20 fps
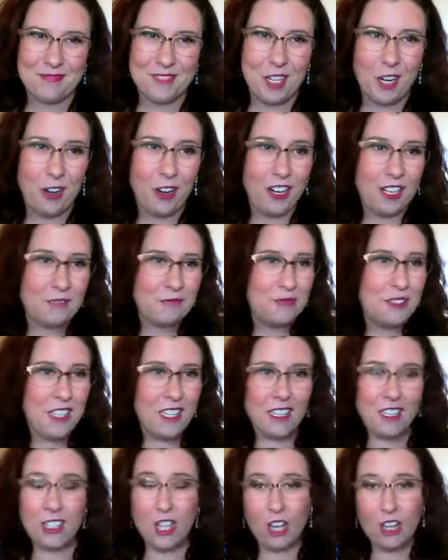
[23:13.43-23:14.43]
All right.
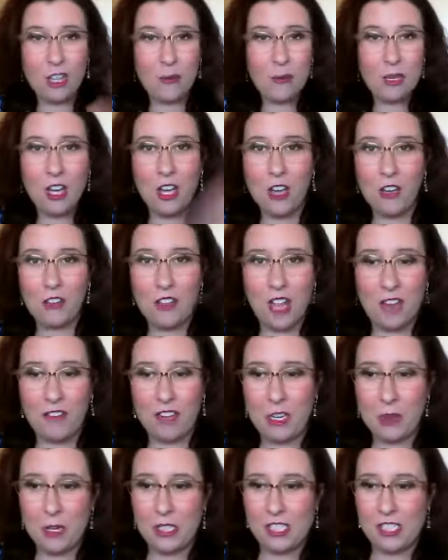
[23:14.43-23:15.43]
Y'all let me know if you have
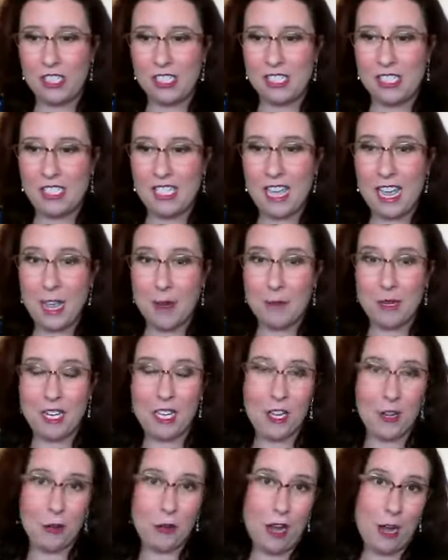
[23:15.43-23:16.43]
any questions. I'm going to
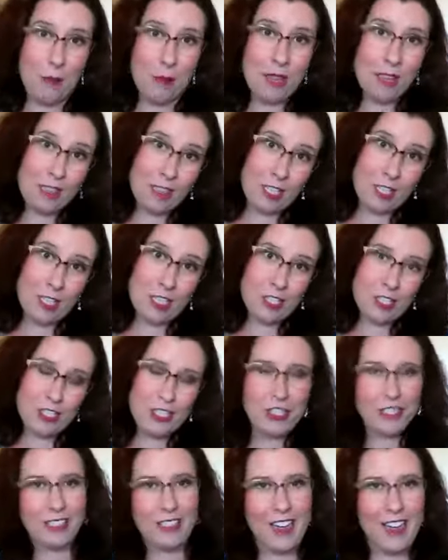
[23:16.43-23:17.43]
go grab lunch
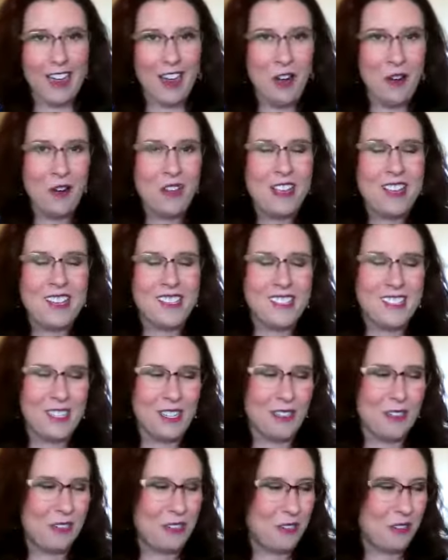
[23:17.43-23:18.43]
now.
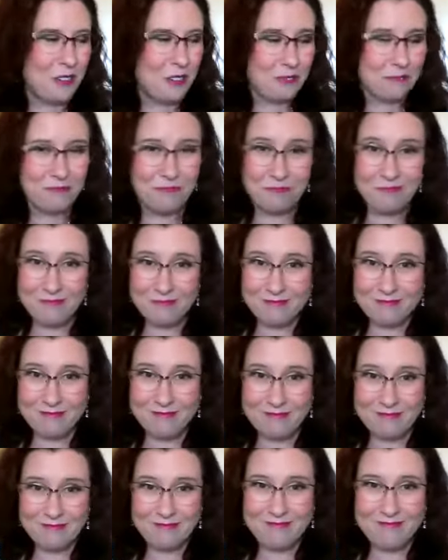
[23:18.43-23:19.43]
So
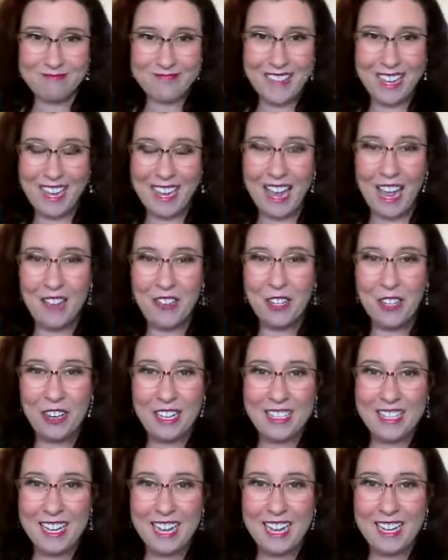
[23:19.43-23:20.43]
have a
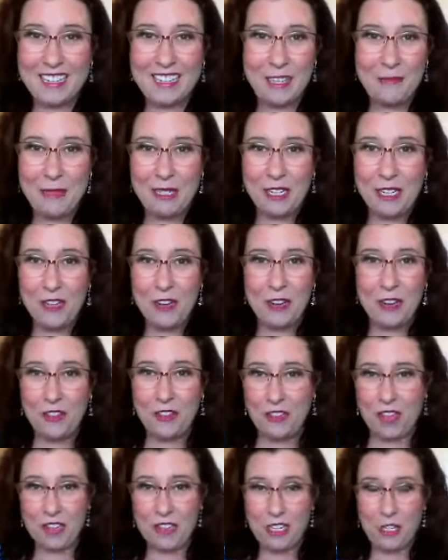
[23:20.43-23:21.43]
great day. Let me know if
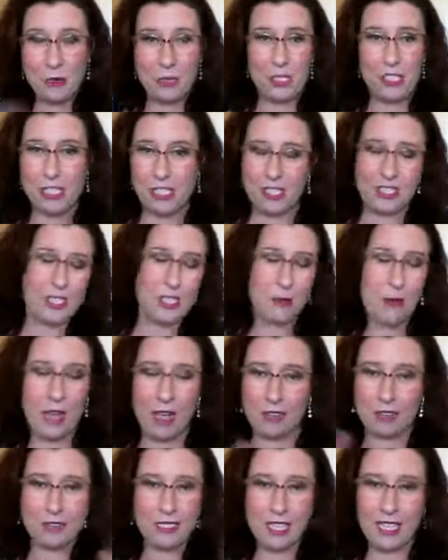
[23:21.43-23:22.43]
you have any questions
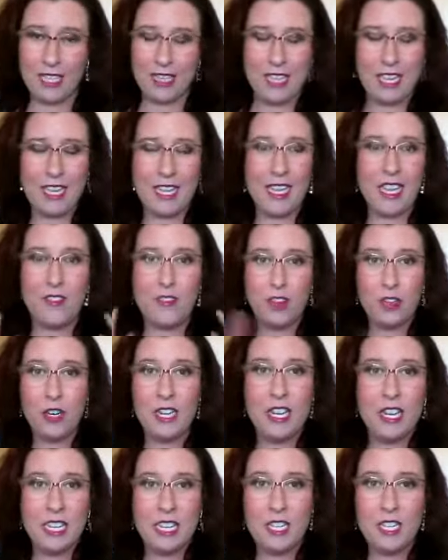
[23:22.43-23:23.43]
about anything. And if you
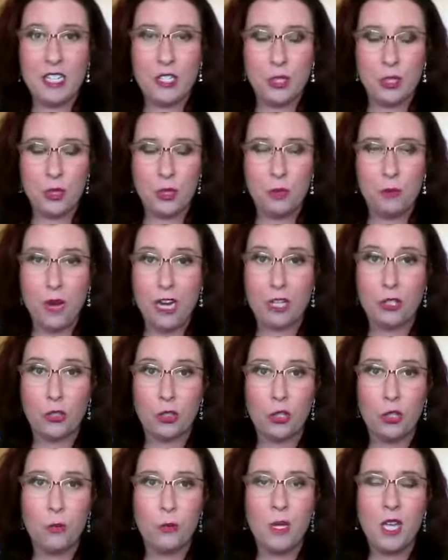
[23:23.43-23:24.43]
need into my
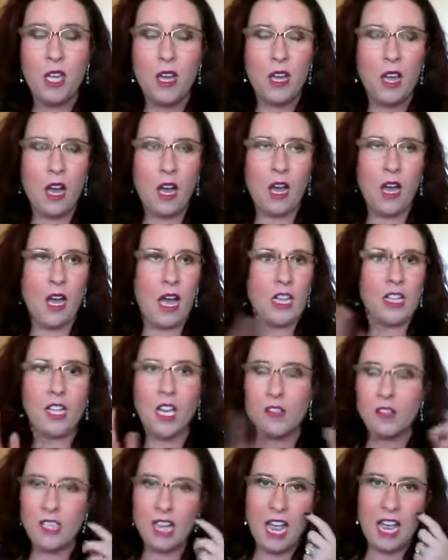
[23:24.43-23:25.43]
group, uh, I'd
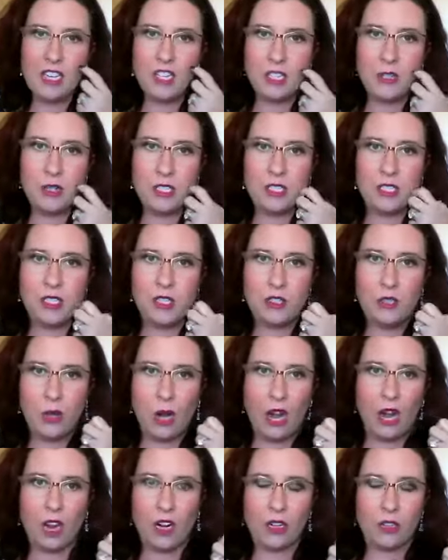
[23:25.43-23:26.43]
love to add you into
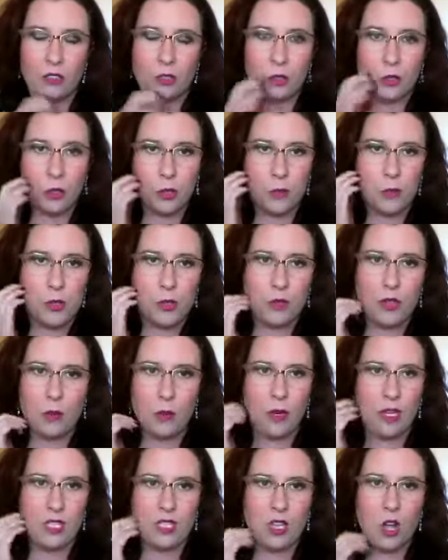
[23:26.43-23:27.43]
our group so that
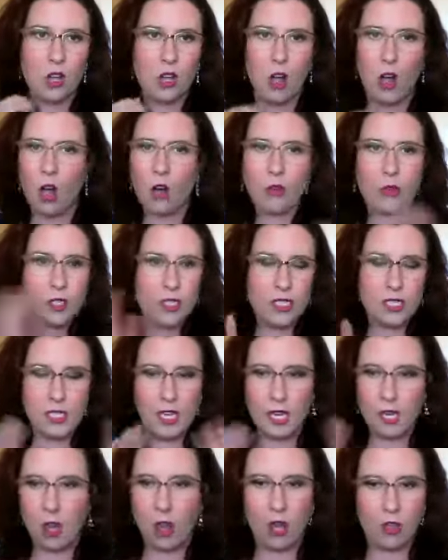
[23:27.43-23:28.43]
we can talk all real
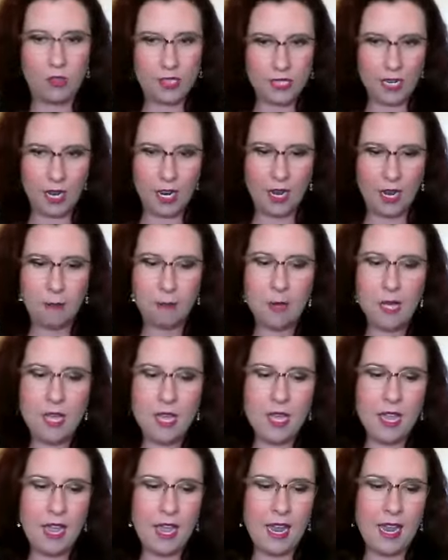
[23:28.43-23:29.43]
estate all the time.
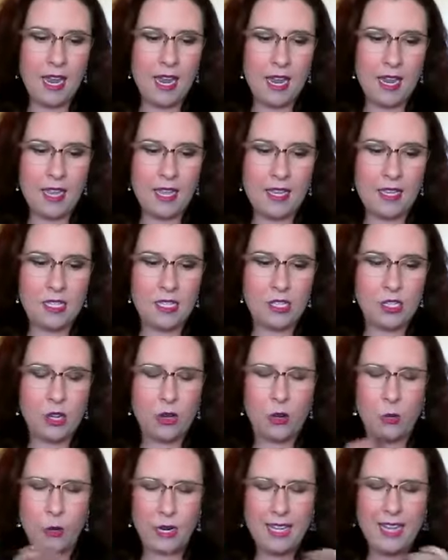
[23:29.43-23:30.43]
And go
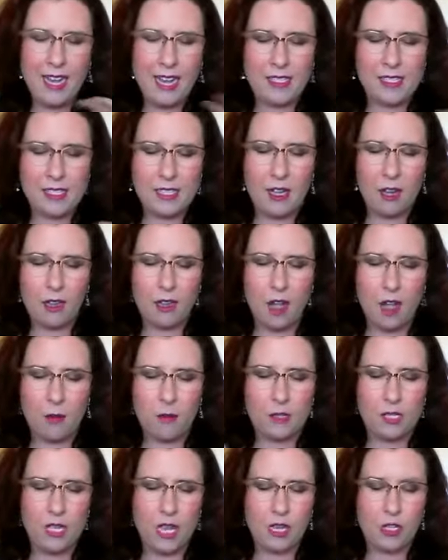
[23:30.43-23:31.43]
to whitneynicely.com
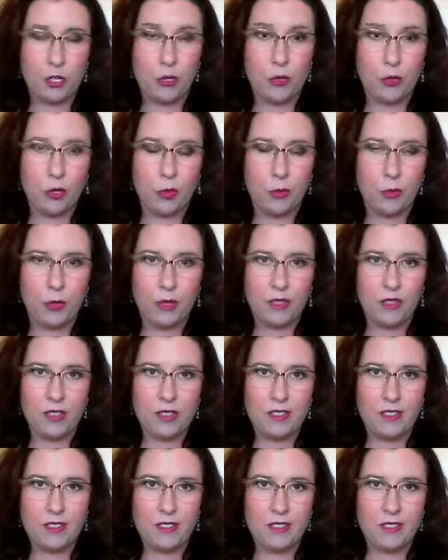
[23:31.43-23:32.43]
slash group
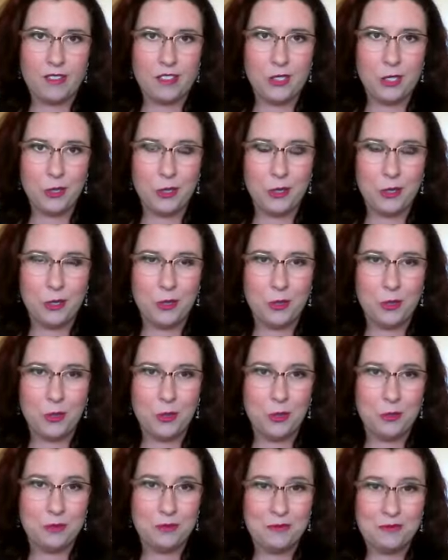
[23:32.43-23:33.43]

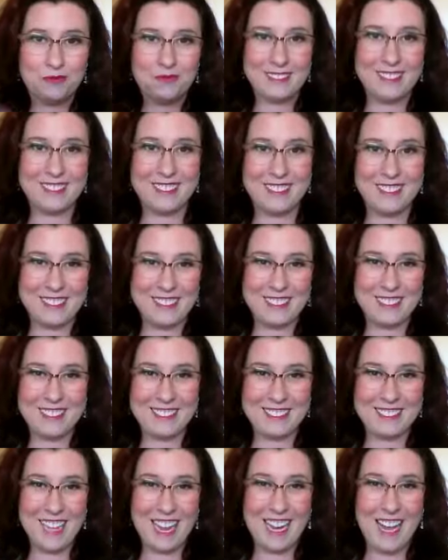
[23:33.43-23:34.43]
to
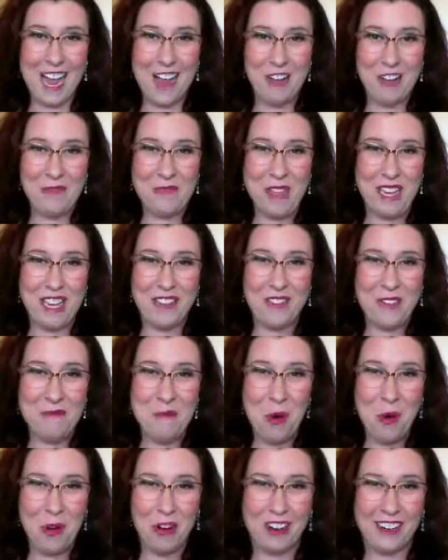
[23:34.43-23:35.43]
hang out with me even
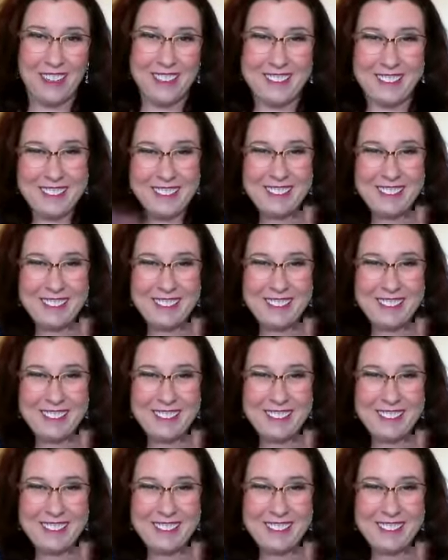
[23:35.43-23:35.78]
more.